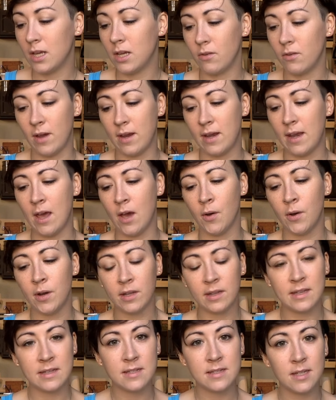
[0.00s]
right now, or
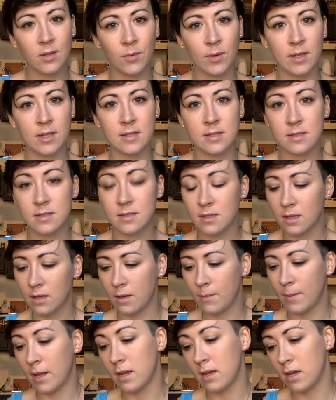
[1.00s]
at least it was
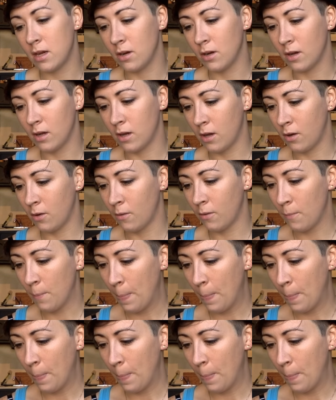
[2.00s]
about a year ago.